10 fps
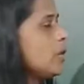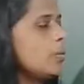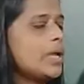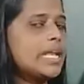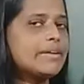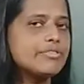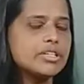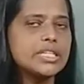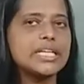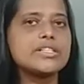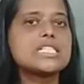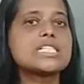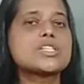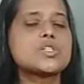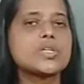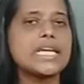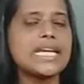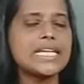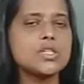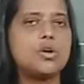whenever there is
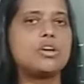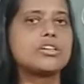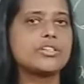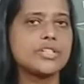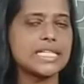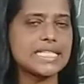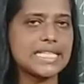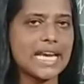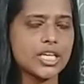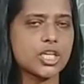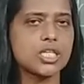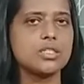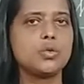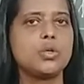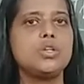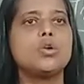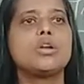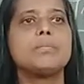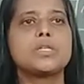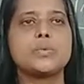trade or transaction going
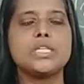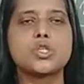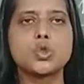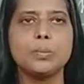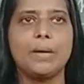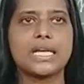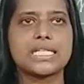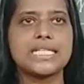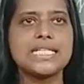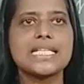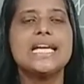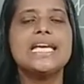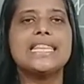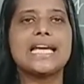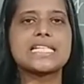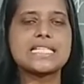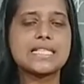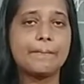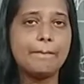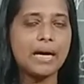on between two parties, that is
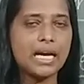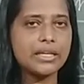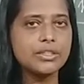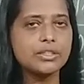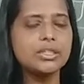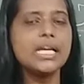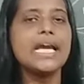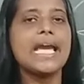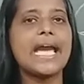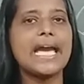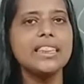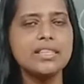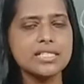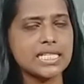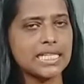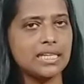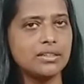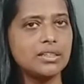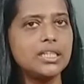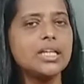the buyer and the
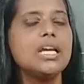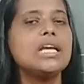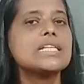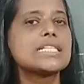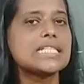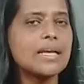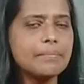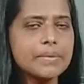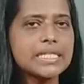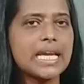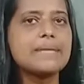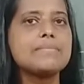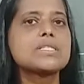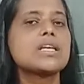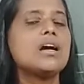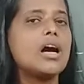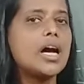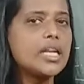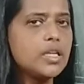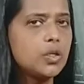seller, sometimes
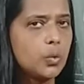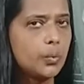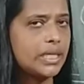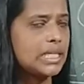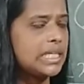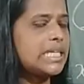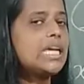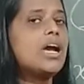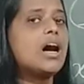unknowingly,